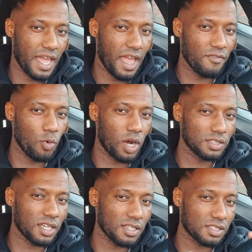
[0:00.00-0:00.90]
Everyone
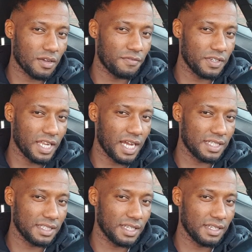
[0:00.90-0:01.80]
does something now
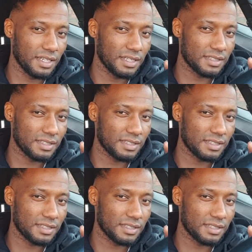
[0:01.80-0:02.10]
and then